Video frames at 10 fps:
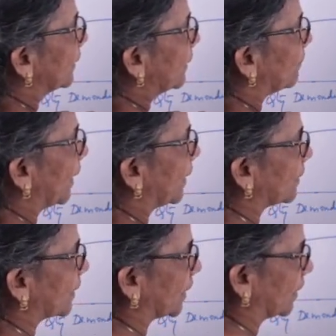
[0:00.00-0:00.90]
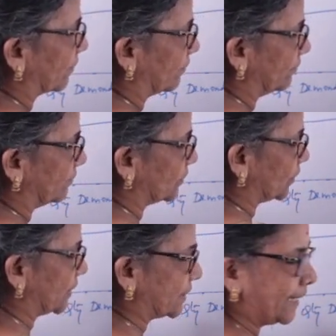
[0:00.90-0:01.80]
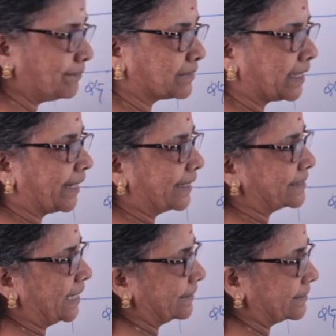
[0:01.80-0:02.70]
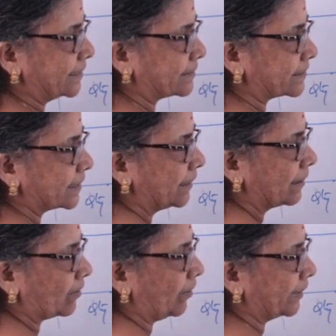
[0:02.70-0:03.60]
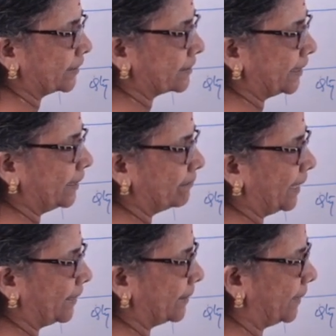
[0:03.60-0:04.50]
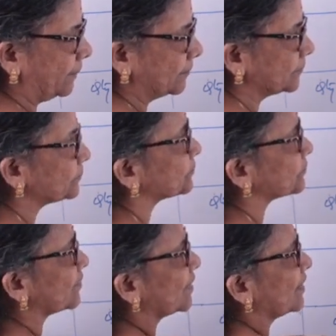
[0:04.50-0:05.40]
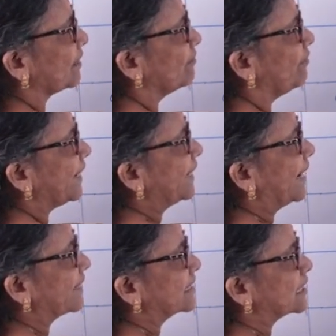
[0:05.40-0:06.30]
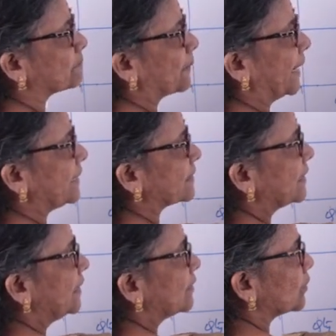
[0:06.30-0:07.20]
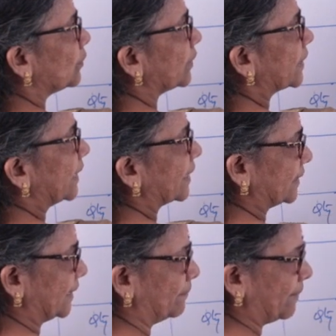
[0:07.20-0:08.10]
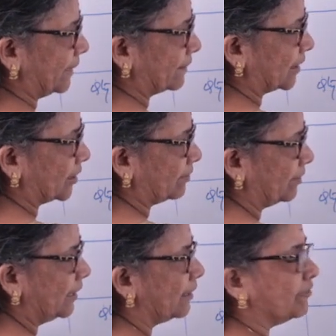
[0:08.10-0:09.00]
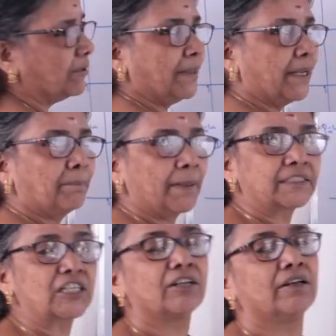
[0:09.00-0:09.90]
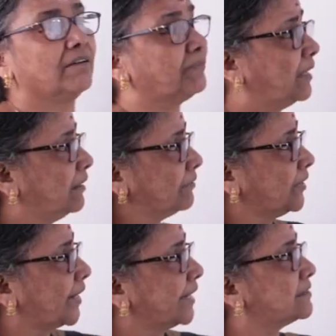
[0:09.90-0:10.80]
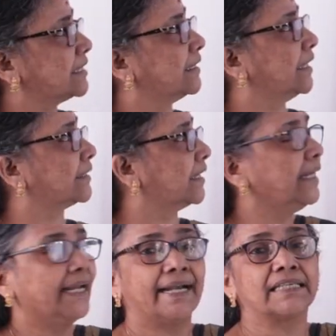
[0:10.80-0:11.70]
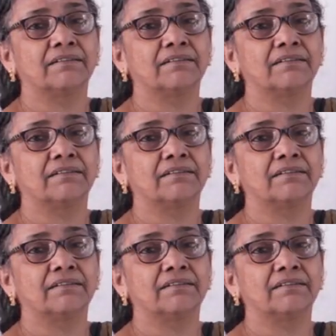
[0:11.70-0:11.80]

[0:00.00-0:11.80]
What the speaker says: demand curve, so the same thing, x-axis quantity demanded, y-axis price. So here the demand curve will be a particular, you can see that it is a